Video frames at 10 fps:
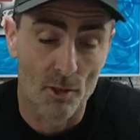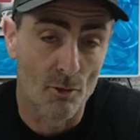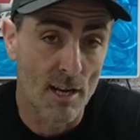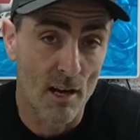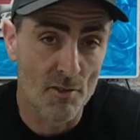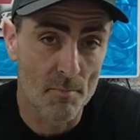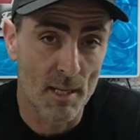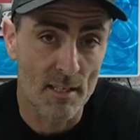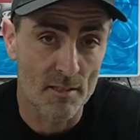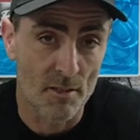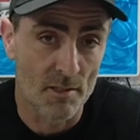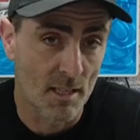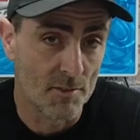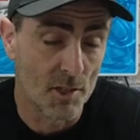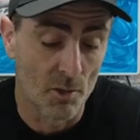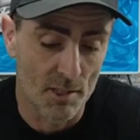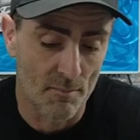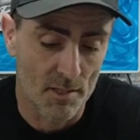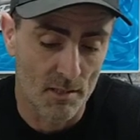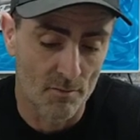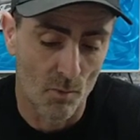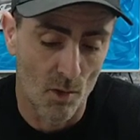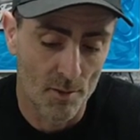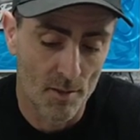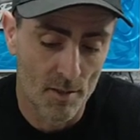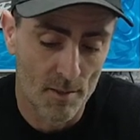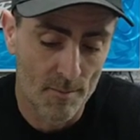the Krios PS270 or 771,